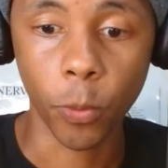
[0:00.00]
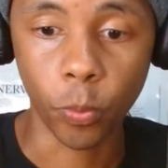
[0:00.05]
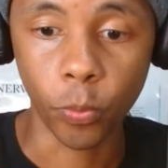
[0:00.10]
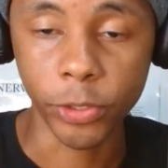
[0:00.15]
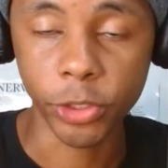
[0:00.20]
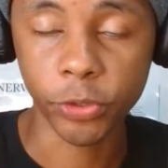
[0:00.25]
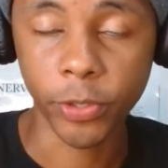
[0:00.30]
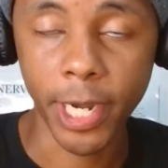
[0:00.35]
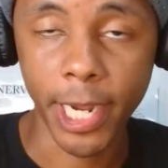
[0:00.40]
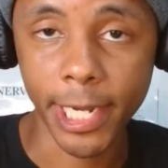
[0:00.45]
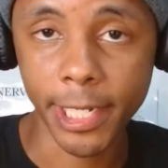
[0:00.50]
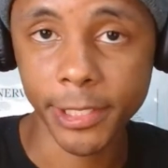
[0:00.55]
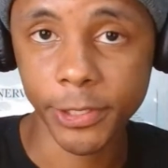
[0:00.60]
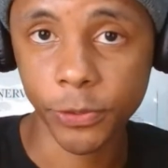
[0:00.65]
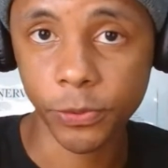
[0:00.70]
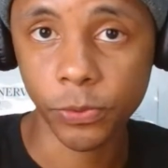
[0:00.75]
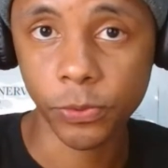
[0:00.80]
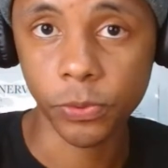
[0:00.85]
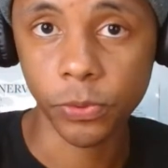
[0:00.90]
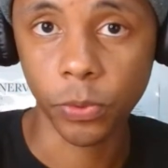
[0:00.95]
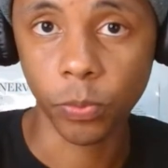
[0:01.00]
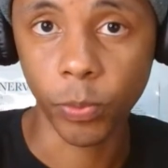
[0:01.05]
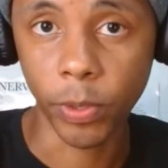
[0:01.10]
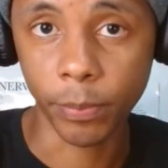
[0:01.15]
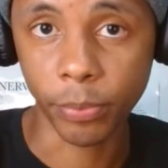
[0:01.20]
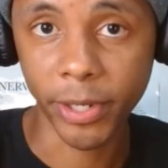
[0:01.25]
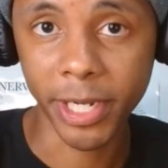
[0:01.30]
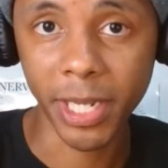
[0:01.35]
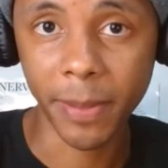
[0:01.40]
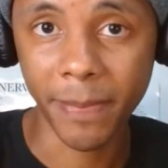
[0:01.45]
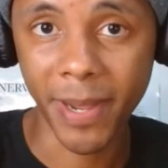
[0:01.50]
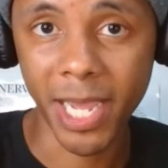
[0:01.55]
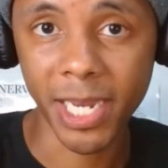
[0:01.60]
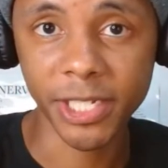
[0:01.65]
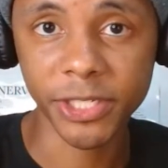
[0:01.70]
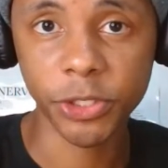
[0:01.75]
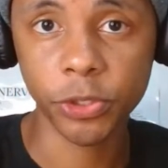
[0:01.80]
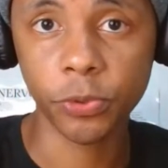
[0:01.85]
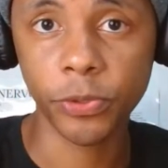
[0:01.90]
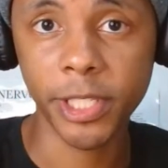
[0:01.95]
when bringing
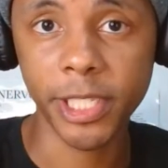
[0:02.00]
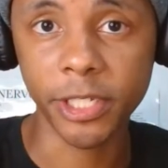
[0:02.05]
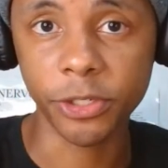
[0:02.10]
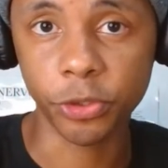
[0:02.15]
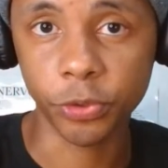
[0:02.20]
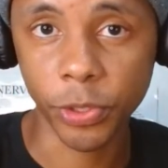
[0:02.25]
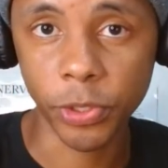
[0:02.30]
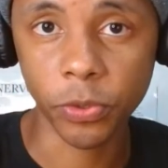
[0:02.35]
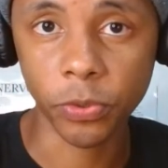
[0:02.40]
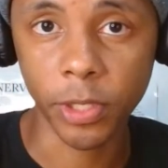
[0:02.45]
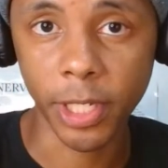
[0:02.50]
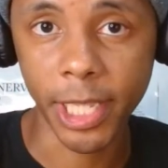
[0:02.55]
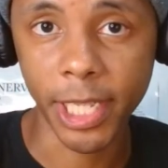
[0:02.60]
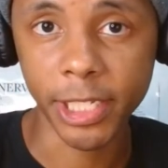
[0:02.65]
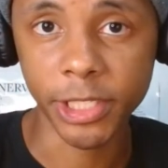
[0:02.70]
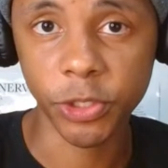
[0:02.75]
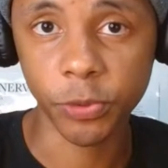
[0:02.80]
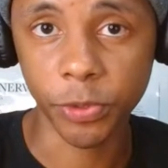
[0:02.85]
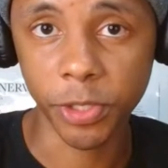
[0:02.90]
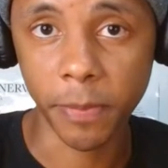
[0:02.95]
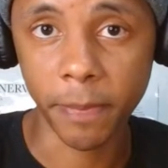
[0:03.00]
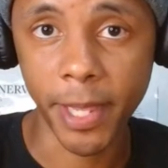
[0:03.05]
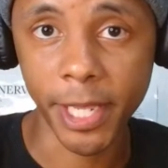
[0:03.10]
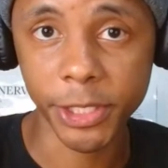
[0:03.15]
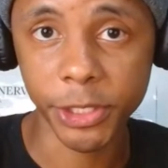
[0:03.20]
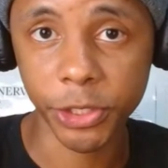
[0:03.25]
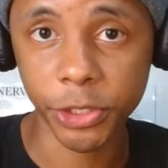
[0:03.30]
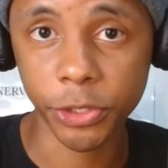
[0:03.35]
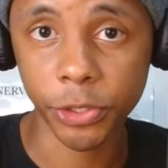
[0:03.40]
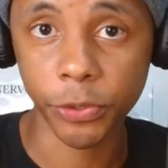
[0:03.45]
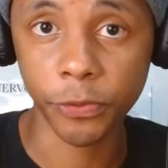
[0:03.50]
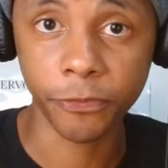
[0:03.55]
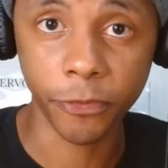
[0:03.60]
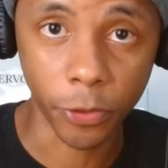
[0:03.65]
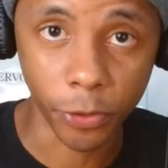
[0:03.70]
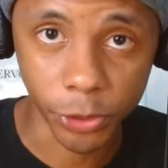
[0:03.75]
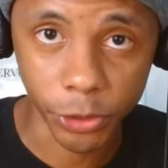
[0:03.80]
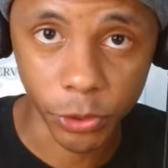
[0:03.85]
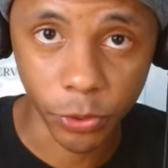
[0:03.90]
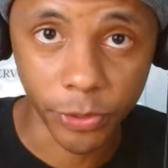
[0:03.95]
balance to the adrenal glands, you want to make sure you
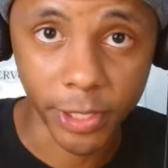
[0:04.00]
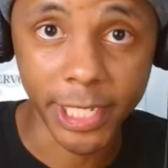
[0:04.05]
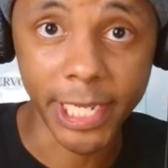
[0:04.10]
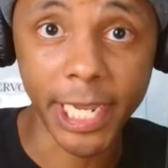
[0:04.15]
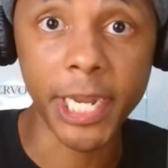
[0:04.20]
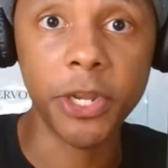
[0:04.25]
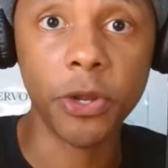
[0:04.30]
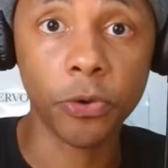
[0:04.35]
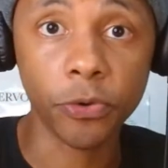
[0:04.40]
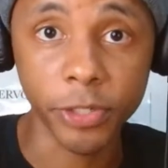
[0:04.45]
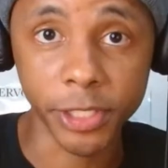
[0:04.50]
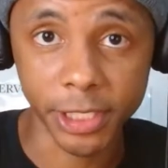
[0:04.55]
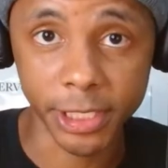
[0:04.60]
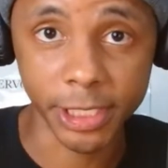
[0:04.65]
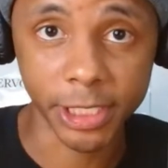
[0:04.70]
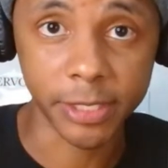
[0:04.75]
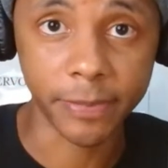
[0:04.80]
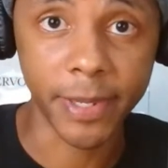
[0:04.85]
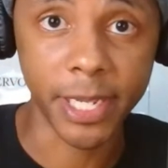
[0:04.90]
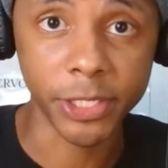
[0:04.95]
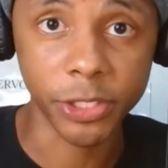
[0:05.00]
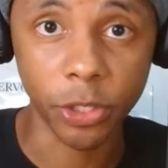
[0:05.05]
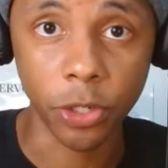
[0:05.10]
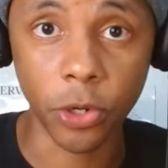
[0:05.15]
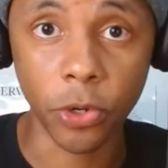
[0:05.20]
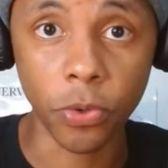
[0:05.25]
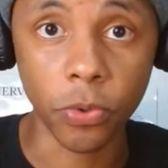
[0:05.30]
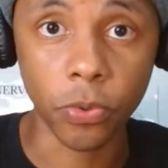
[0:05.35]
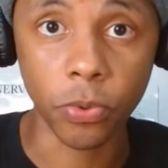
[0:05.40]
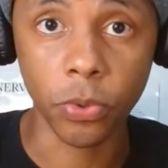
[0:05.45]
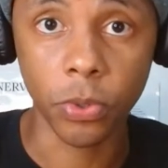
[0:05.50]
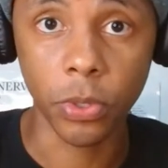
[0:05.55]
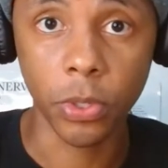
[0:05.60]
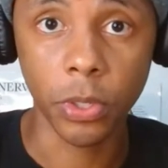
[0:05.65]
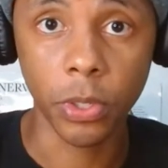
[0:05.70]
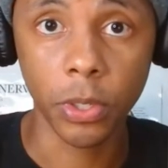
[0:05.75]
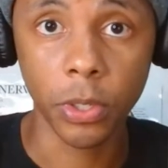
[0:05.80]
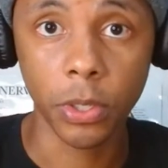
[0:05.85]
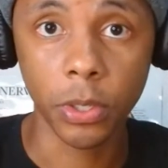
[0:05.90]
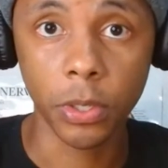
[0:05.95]
focus on the endocrine system as a whole.
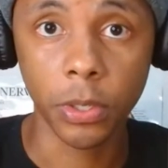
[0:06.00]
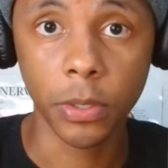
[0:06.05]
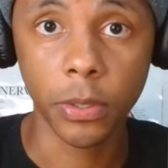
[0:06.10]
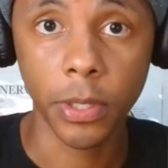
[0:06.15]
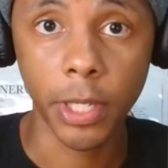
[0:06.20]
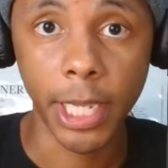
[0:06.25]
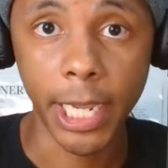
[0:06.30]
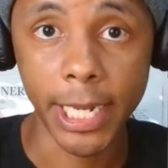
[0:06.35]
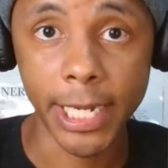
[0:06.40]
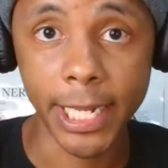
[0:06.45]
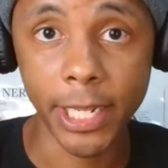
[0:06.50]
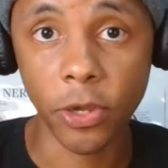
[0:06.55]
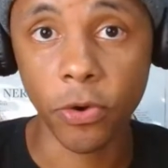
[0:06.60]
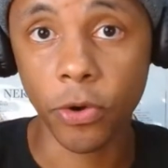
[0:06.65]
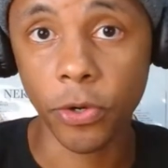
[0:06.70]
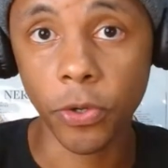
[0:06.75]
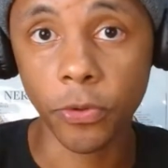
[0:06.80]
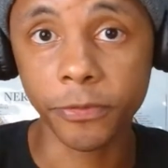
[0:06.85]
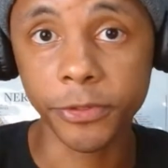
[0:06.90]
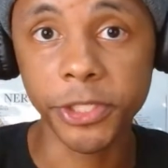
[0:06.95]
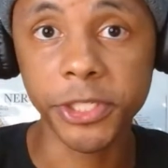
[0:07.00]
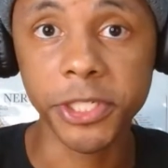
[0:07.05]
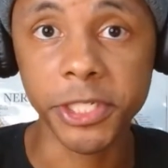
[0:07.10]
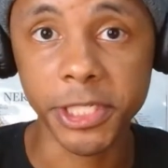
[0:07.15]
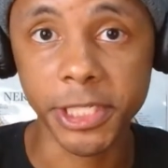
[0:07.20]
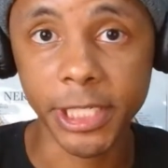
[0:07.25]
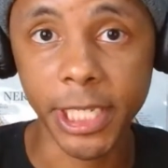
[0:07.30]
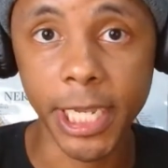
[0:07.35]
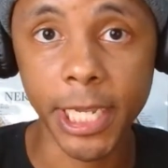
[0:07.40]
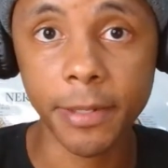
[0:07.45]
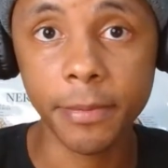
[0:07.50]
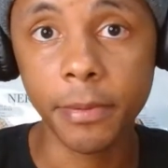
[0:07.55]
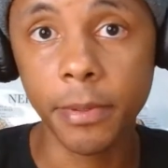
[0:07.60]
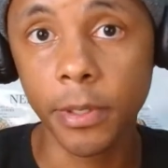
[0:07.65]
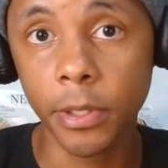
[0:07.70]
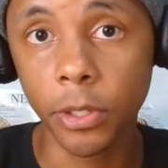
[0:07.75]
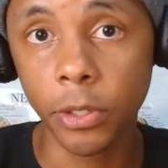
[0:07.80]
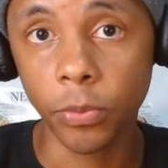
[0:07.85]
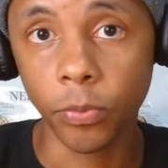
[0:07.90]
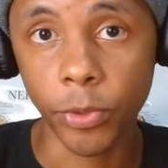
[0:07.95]
And then going over to the skin,
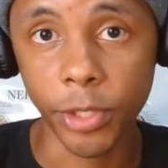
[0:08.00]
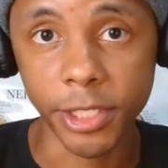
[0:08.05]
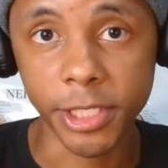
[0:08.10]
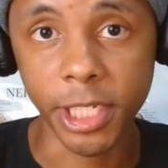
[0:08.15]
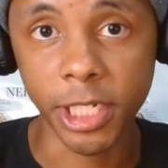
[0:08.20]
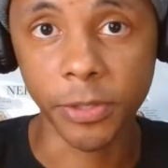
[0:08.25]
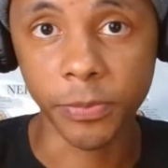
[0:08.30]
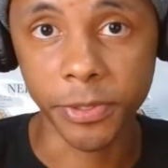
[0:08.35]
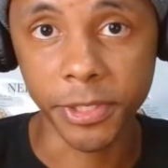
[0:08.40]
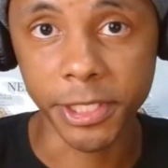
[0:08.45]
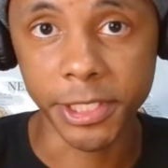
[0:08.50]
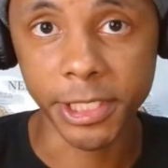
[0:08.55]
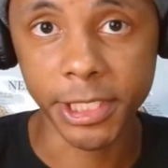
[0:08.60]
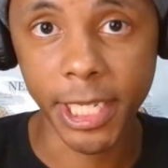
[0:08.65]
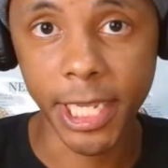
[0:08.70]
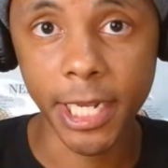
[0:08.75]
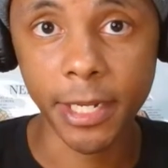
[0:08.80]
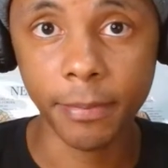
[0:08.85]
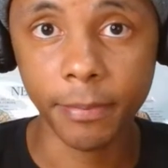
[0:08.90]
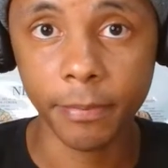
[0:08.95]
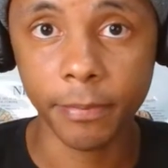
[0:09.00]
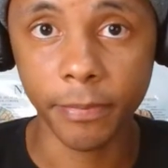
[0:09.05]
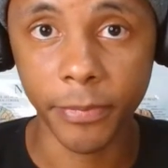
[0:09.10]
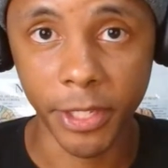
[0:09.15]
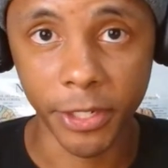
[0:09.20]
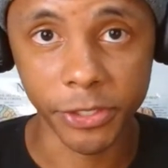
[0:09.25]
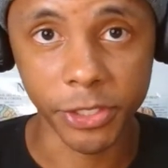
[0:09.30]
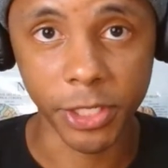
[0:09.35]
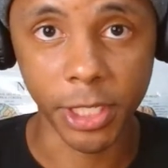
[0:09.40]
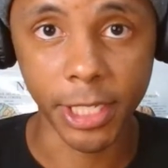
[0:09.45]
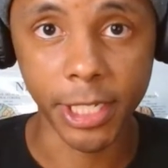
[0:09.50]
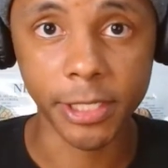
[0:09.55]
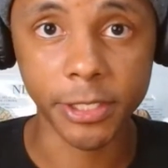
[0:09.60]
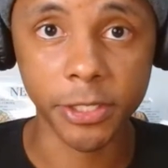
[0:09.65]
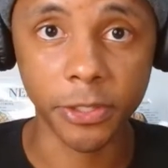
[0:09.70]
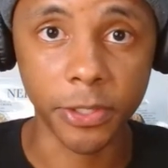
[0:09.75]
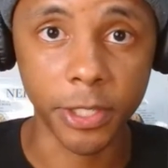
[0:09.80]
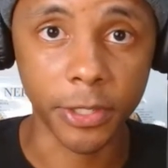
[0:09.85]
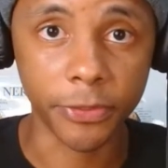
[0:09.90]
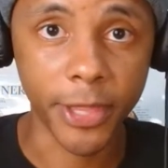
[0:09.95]
when you're dealing with the skin, there's a link
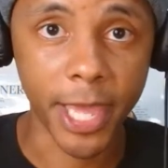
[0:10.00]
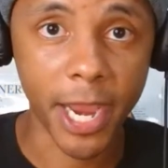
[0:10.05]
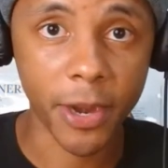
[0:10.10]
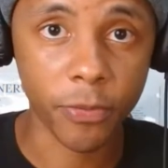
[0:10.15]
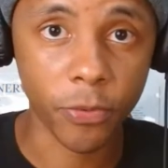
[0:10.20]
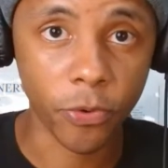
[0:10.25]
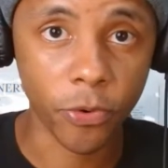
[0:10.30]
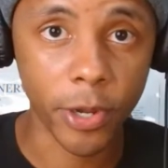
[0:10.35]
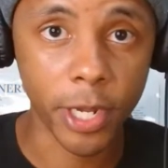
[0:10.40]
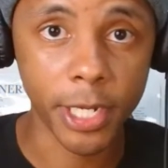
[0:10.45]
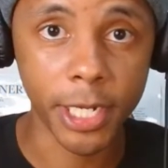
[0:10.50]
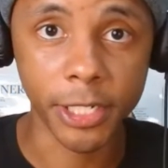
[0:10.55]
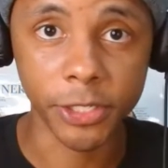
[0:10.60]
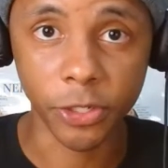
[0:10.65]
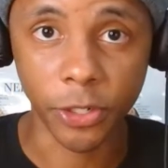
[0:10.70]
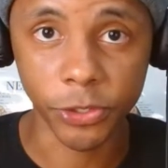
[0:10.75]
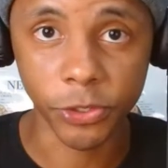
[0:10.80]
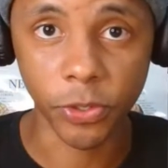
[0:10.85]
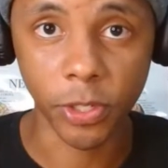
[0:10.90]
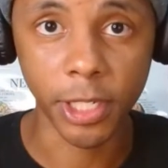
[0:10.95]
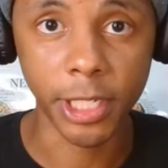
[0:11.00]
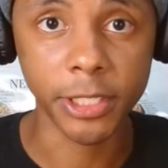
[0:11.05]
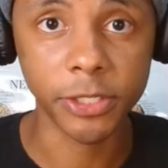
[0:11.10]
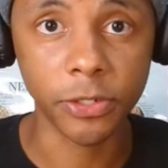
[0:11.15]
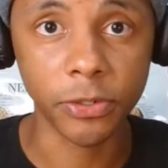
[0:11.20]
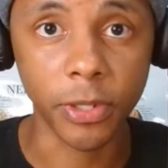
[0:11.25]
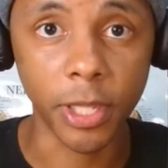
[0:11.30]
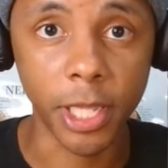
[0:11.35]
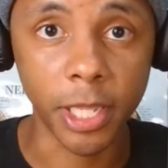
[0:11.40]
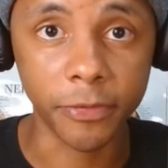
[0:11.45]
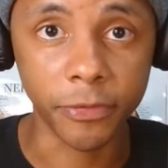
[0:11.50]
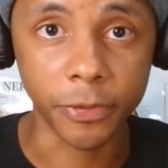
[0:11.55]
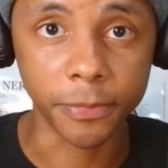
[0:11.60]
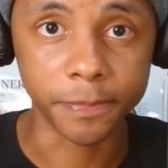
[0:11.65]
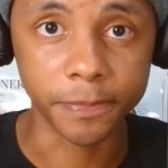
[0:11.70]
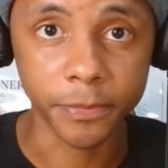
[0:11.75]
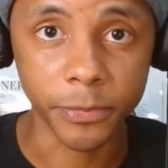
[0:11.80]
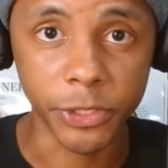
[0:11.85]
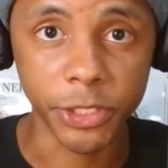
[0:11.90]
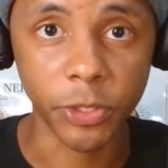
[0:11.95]
to the thyroid. There's also a link to the liver.
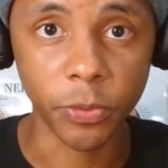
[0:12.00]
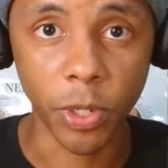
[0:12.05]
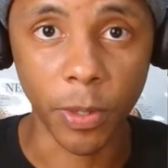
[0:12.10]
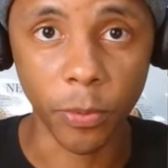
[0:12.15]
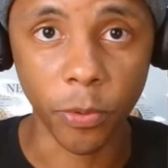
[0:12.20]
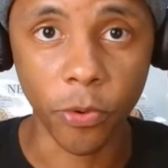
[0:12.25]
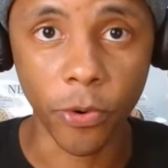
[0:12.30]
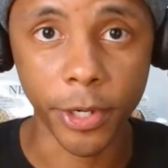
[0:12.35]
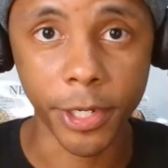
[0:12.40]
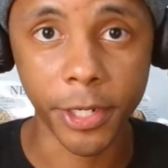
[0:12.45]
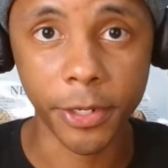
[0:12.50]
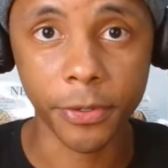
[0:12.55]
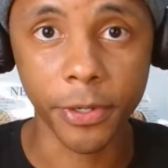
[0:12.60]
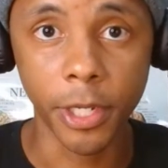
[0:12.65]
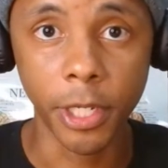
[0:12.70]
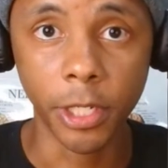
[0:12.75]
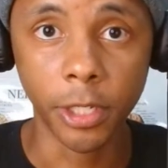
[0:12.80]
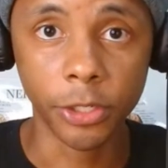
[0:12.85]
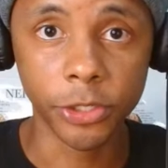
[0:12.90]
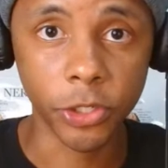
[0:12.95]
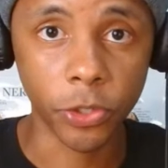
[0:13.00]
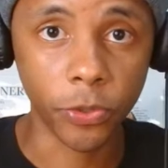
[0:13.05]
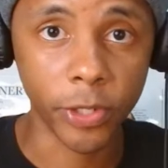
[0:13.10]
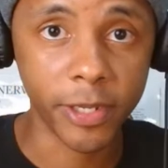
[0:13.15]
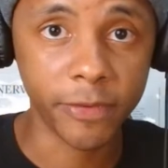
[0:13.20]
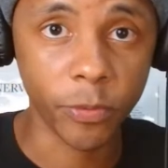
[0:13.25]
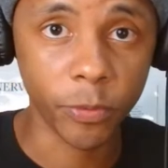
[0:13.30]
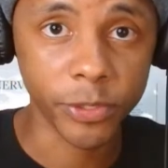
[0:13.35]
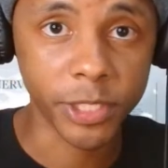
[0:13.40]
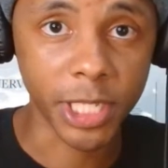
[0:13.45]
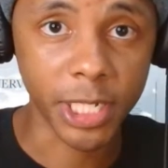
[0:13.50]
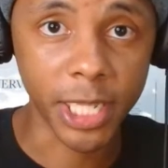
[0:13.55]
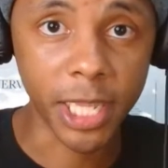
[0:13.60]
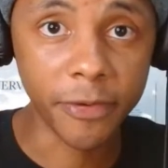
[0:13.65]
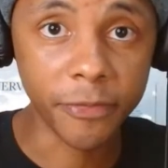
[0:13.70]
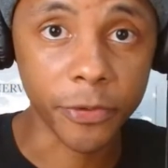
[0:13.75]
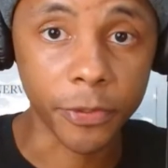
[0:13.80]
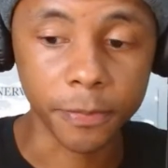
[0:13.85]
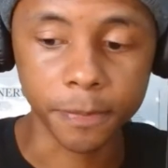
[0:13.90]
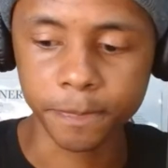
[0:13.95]
You see where I'm going here? So even with the
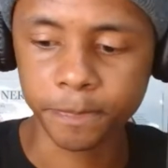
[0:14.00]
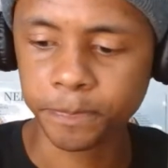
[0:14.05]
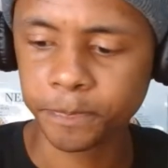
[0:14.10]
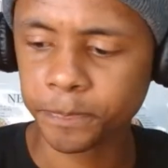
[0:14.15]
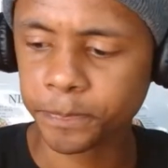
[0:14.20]
liver,